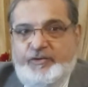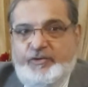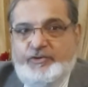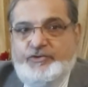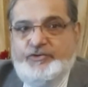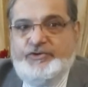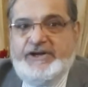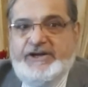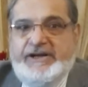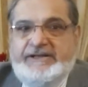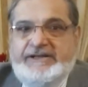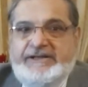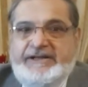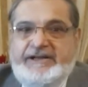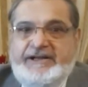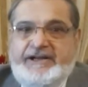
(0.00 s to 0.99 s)
pollution as
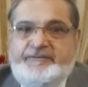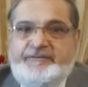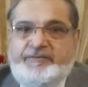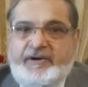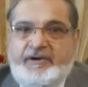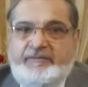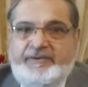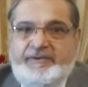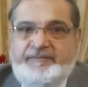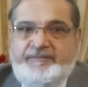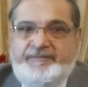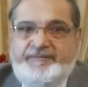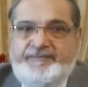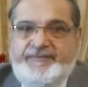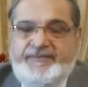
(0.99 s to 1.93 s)
a great problem.